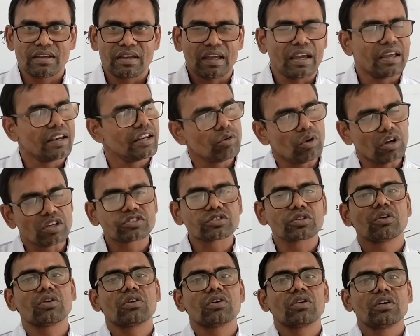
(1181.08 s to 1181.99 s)
And you
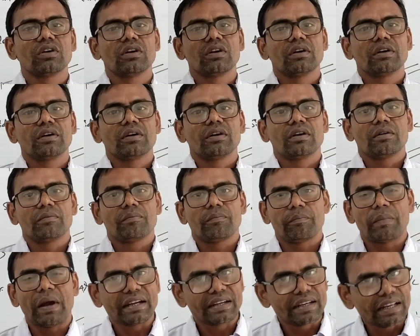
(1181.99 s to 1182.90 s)
also,
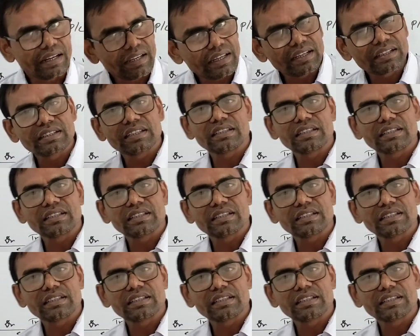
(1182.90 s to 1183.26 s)
by taking